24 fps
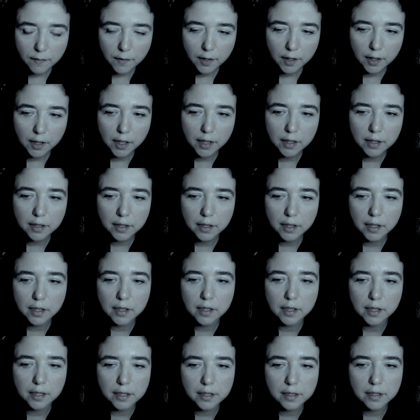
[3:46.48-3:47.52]
And
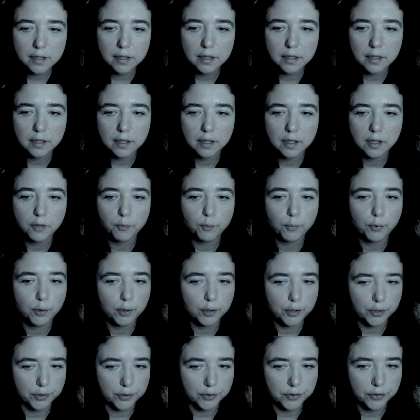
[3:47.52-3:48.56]
it is
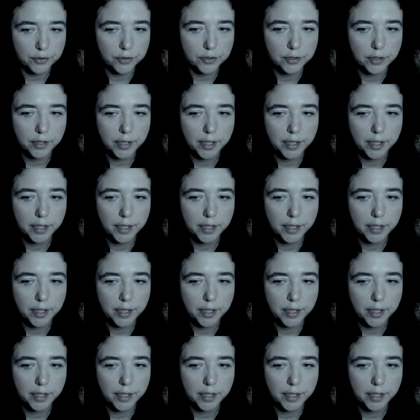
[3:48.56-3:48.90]
important.